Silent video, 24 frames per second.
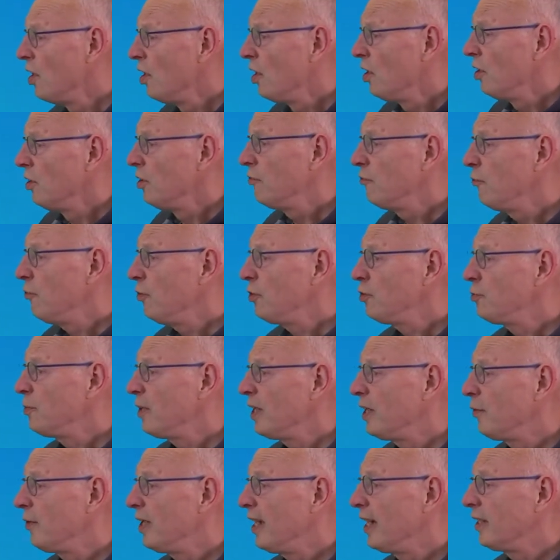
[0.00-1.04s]
The first one I
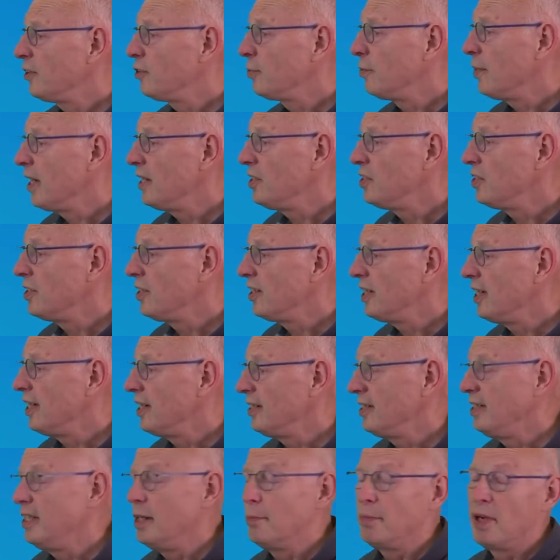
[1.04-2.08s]
would like to mention is
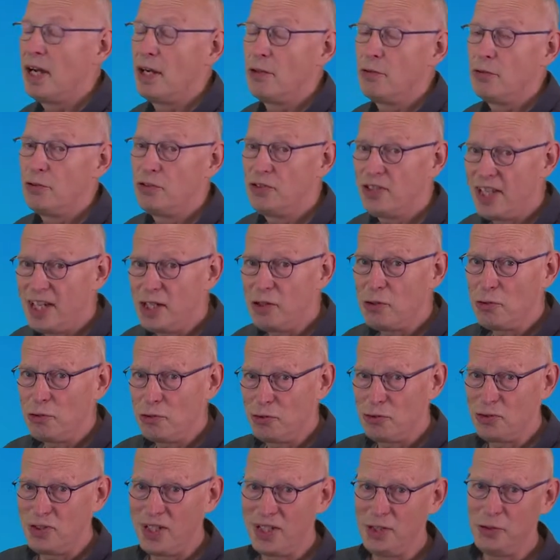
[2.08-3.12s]
the amount of
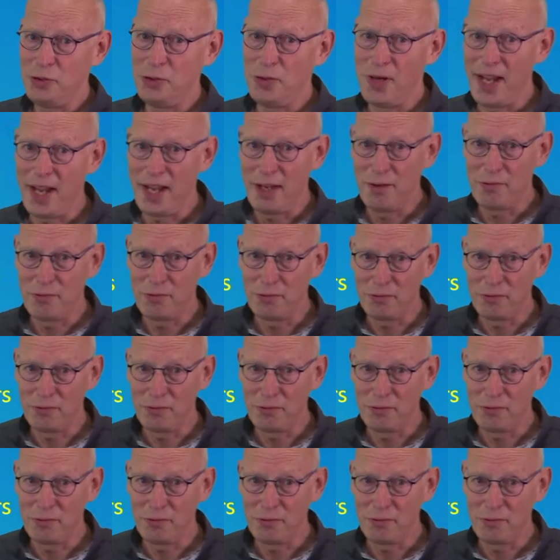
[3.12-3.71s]
stakeholders that you have.